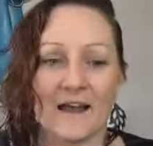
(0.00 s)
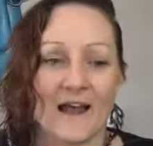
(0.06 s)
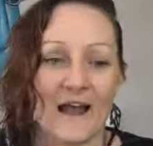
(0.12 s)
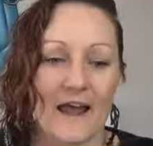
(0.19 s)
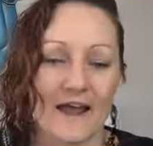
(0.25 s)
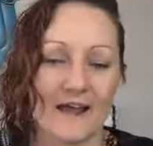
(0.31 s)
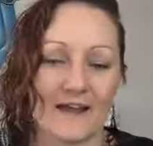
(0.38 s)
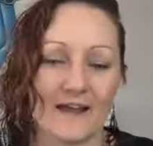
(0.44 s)

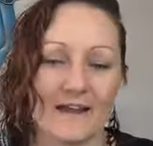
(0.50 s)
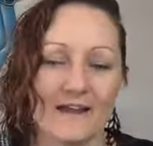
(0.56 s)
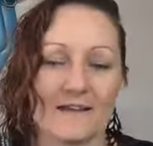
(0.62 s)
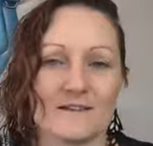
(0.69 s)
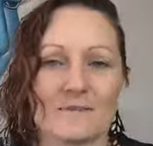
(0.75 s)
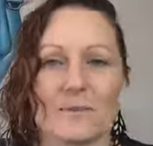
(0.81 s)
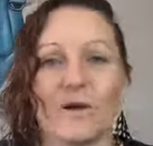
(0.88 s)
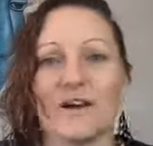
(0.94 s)

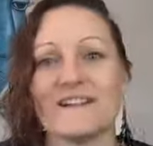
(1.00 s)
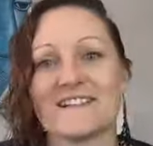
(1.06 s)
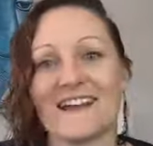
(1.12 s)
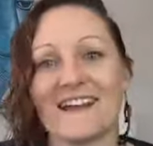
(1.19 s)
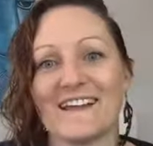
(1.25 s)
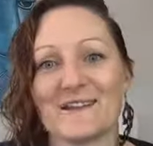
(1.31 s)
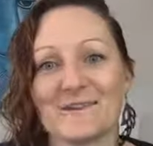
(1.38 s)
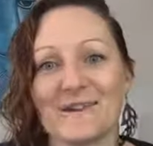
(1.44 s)
and what
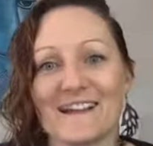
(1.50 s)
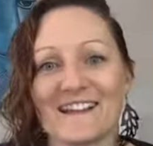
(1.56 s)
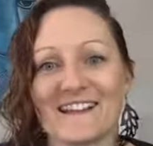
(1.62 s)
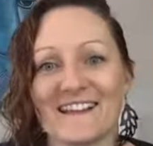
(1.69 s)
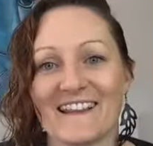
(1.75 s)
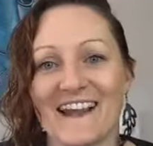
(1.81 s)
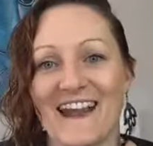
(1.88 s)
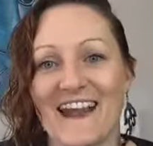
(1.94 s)
day of the week
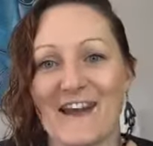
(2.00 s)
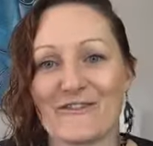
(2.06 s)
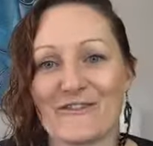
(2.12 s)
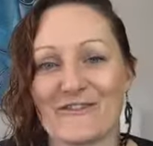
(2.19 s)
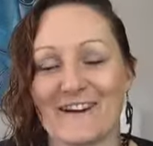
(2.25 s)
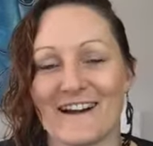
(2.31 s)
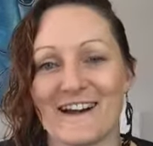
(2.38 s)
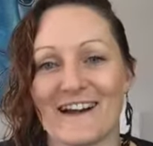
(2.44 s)
that they have
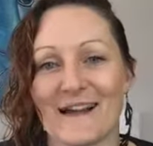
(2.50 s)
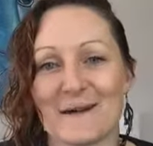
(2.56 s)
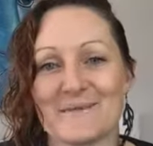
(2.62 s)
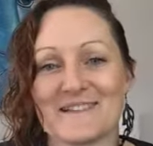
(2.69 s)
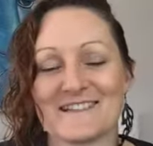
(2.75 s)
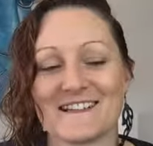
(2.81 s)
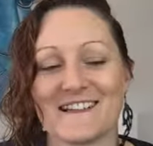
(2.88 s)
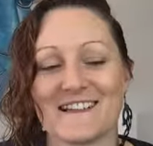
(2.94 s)
free to come
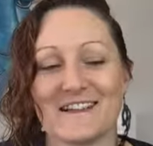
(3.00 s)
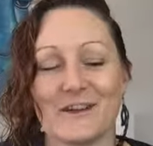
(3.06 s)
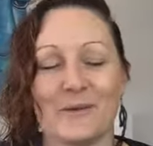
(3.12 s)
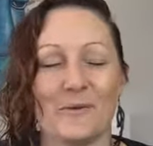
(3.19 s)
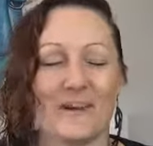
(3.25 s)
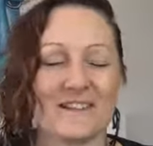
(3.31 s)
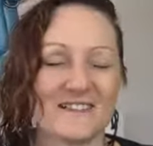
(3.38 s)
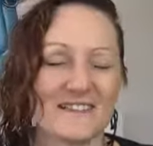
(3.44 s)
and see
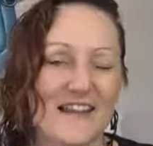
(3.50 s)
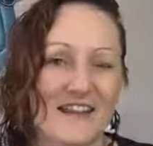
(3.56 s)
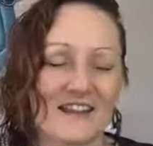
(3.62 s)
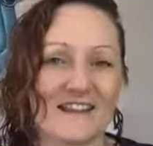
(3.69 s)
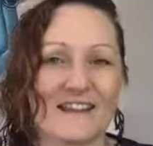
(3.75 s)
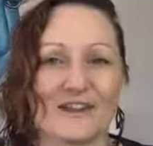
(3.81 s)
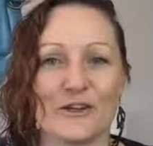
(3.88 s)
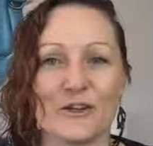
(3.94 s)
you, what
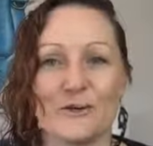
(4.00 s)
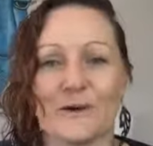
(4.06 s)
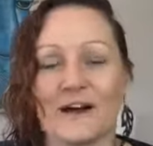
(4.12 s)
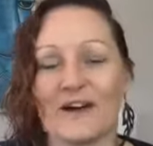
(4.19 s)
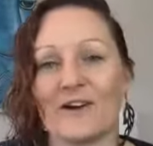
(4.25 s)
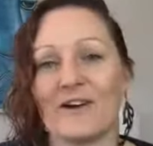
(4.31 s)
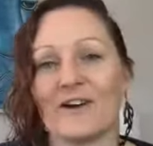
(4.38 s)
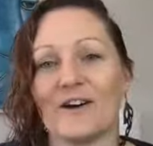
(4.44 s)
day that you
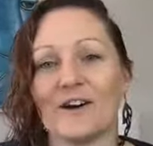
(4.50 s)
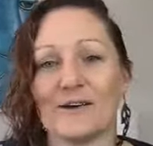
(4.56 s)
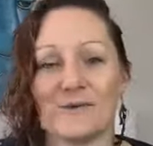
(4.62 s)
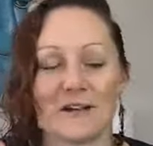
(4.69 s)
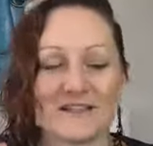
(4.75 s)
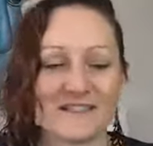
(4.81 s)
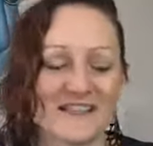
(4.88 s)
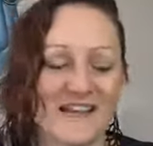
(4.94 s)
are on,
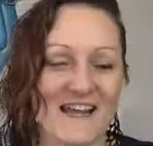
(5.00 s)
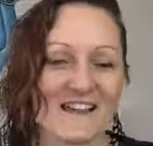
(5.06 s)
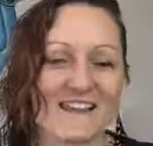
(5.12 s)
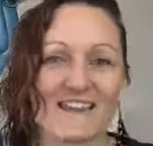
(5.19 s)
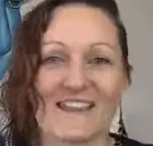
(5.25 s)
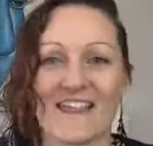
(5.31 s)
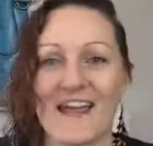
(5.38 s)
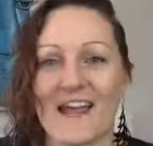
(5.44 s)
what day
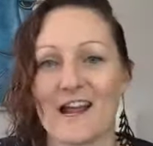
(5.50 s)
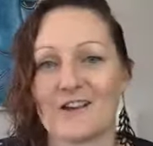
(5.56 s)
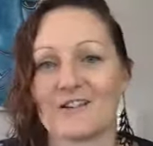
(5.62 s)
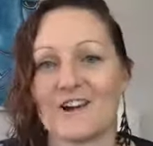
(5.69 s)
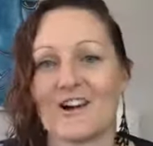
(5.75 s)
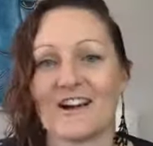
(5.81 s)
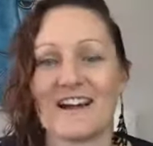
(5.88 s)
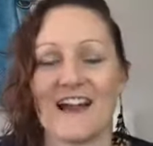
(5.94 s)
that
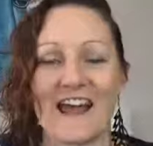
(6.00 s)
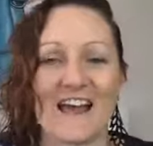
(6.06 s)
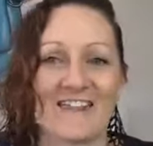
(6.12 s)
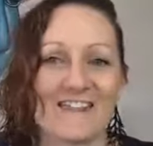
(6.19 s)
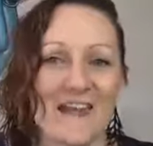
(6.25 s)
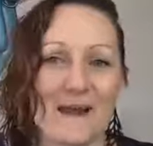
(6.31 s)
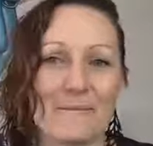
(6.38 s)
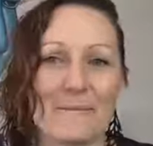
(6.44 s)
they're on,
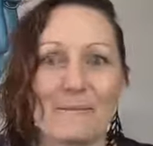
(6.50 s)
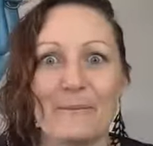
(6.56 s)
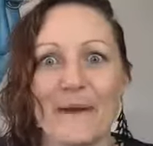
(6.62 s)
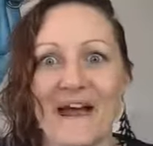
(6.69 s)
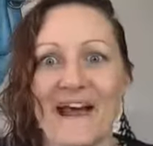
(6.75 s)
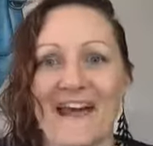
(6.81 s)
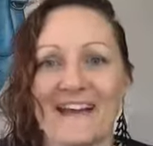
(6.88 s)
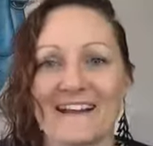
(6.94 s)
and then
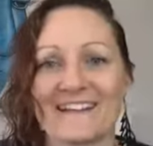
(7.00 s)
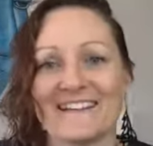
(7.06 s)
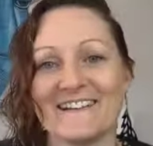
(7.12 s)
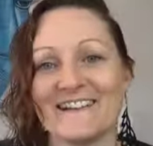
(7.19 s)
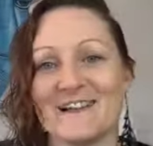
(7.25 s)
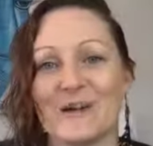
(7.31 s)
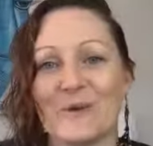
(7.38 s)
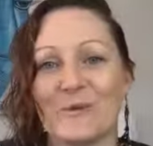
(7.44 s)
bang,
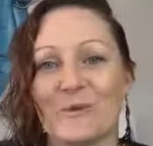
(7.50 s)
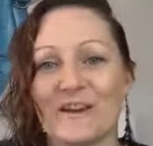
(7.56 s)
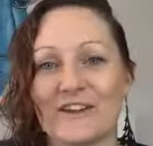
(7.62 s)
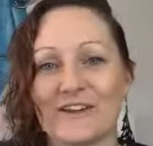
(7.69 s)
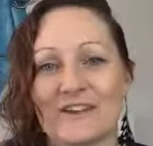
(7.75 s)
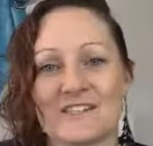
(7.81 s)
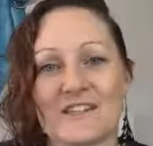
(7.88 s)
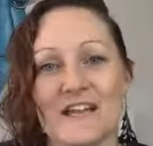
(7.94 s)
where
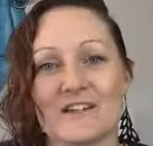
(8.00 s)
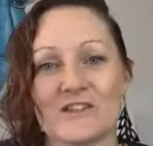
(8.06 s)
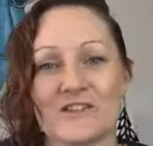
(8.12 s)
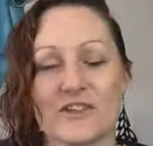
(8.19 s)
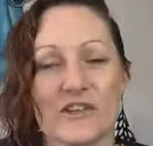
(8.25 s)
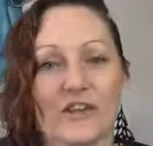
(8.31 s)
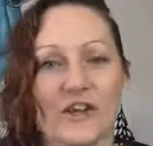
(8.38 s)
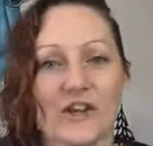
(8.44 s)
your
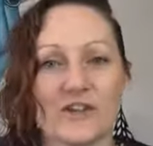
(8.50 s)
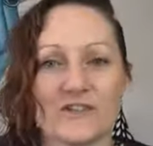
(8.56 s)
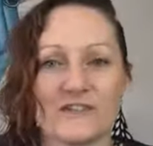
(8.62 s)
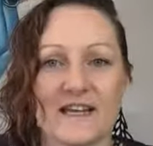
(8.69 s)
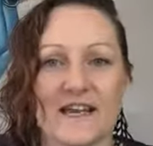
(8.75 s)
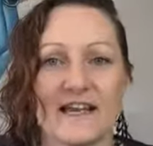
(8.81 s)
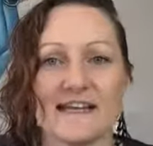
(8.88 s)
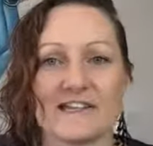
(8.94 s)
attention
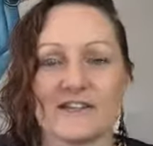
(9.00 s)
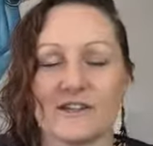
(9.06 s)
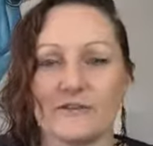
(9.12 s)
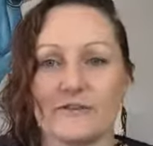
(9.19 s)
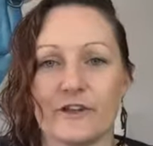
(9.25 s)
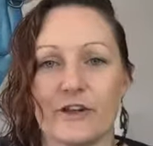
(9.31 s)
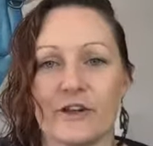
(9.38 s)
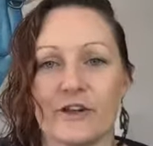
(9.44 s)
goes, energy
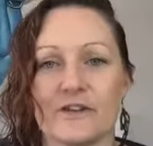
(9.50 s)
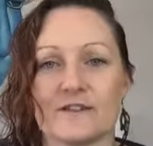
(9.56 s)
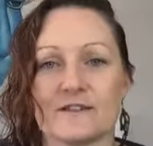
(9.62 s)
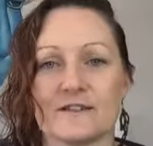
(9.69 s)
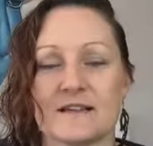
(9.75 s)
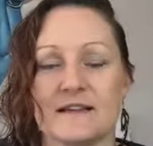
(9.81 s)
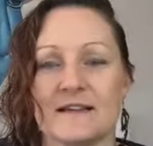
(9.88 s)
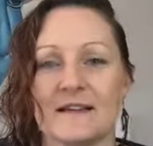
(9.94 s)
flows.